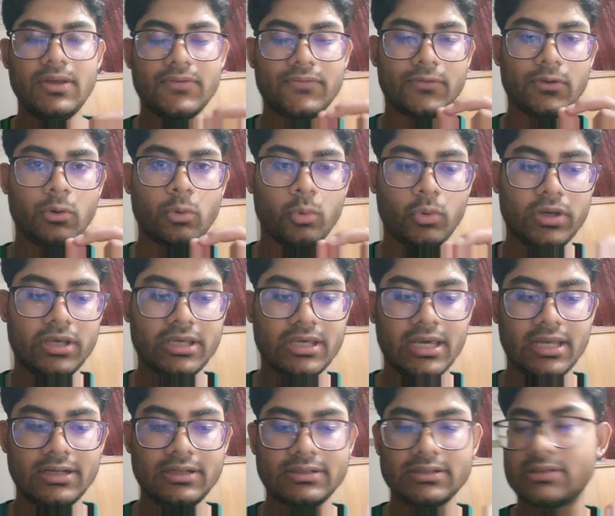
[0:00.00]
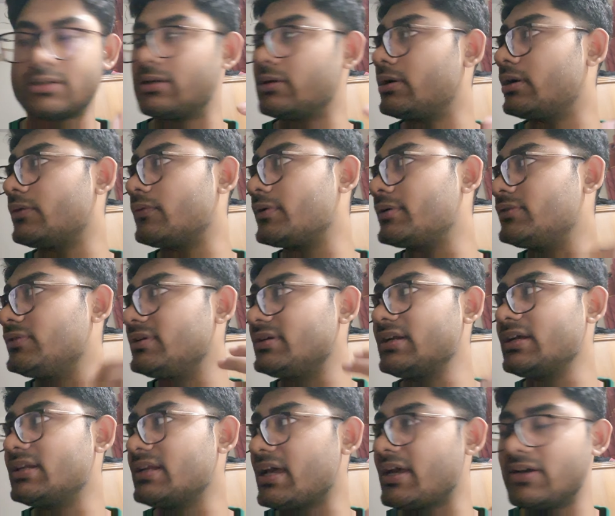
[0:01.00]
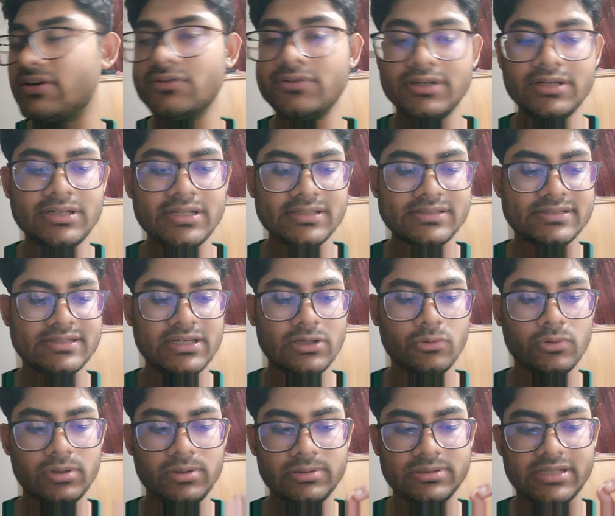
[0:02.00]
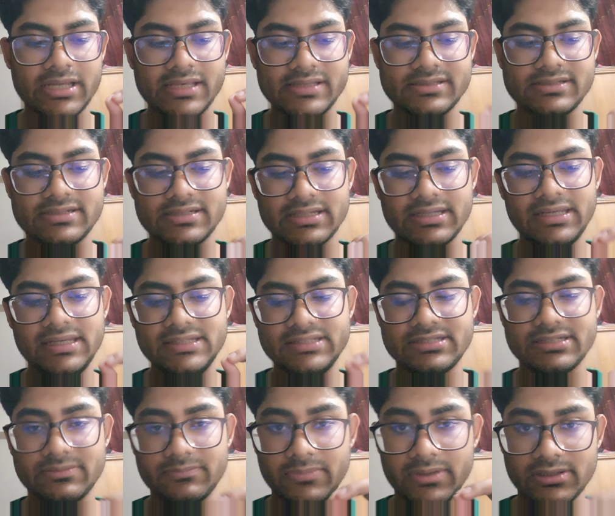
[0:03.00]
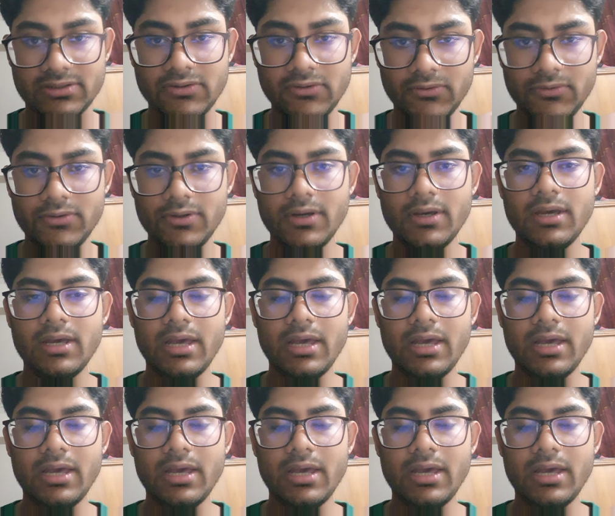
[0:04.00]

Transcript: So we can in a unit testing, we will test each method.